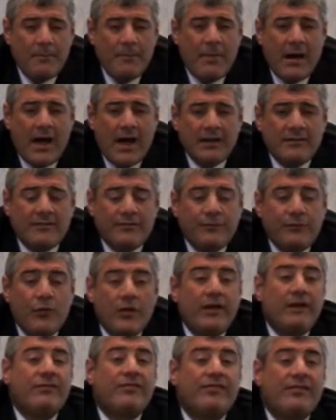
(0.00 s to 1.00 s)
But
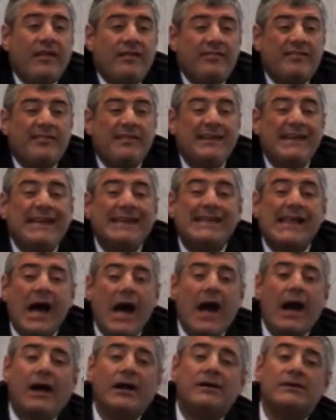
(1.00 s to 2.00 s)
for instance,
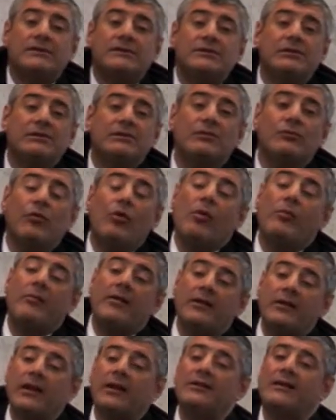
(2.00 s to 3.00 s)
Nida,
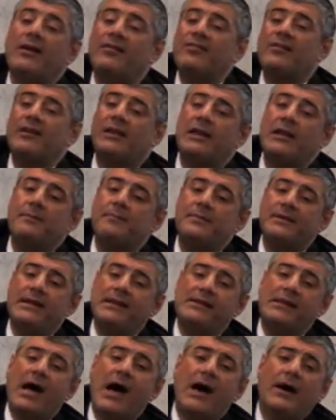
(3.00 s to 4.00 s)
woman that doesn't keep
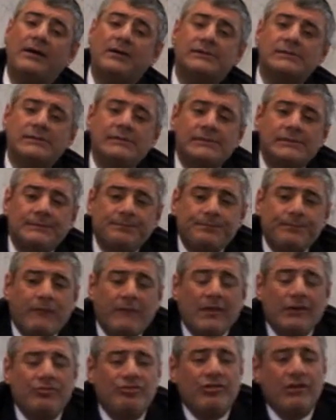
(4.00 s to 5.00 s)
Nida,
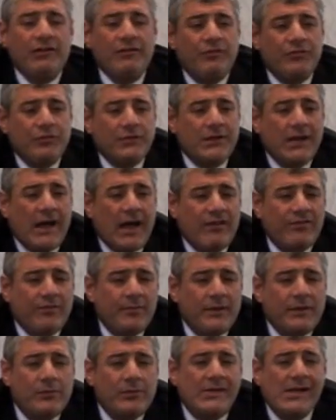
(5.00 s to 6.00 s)
and she lives with her
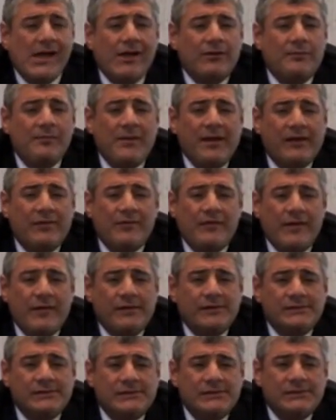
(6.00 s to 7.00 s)
husband without mikveh,